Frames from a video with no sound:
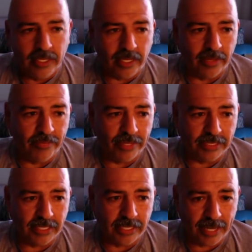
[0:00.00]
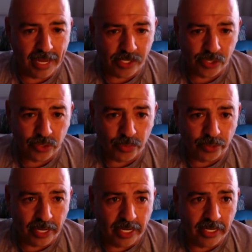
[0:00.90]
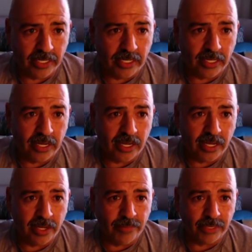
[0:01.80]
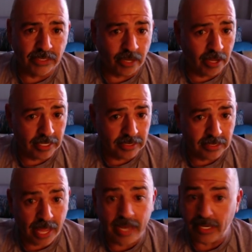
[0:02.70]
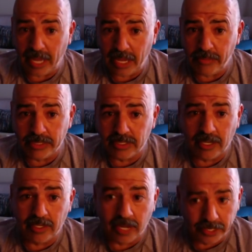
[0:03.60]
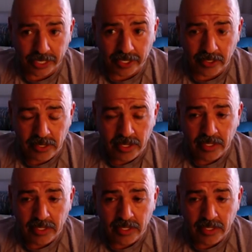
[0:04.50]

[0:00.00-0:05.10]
if it's a national brand, as long as that name is not on there,